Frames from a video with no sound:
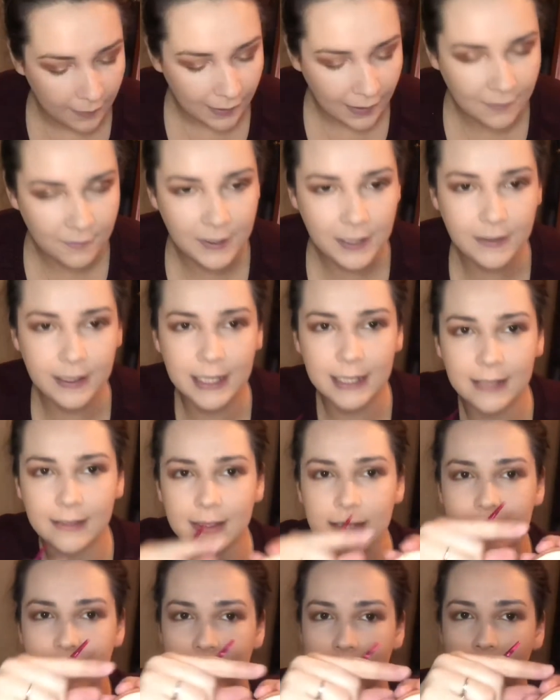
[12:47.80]
I feel like
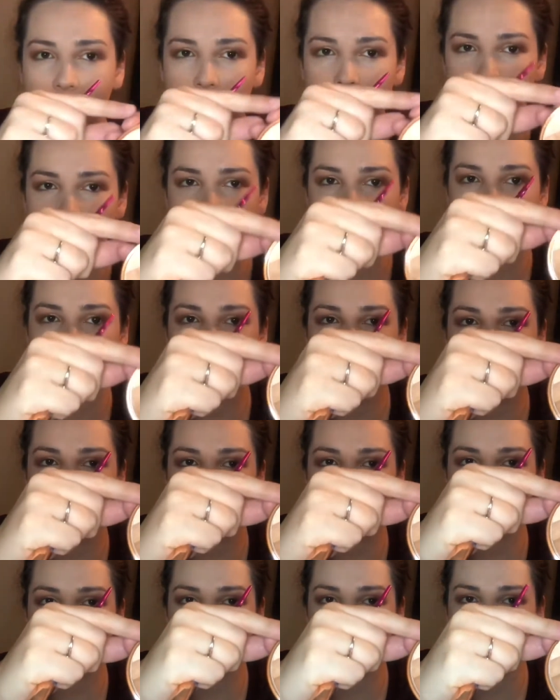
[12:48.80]
this top shade could
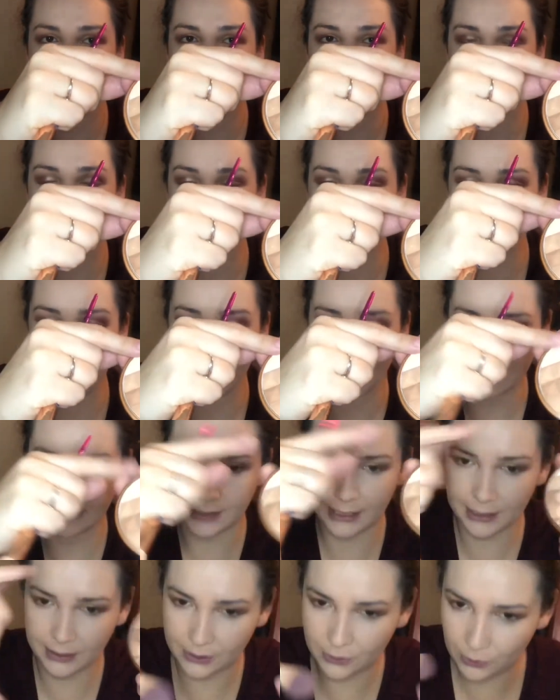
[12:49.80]
almost be used as a
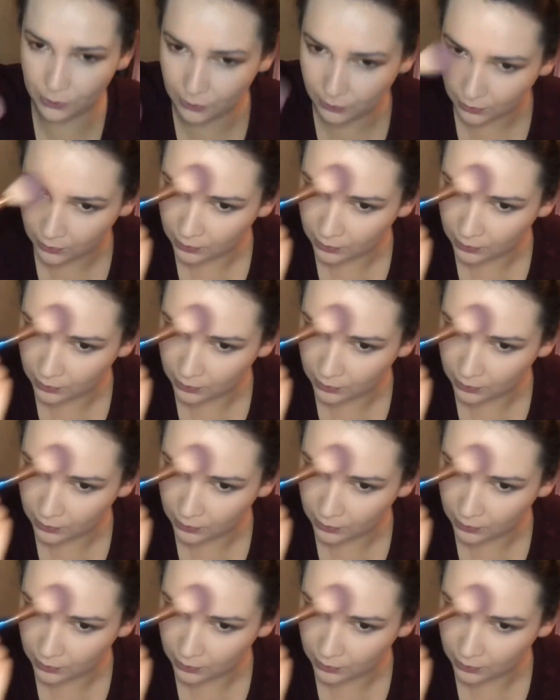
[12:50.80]
highlight though.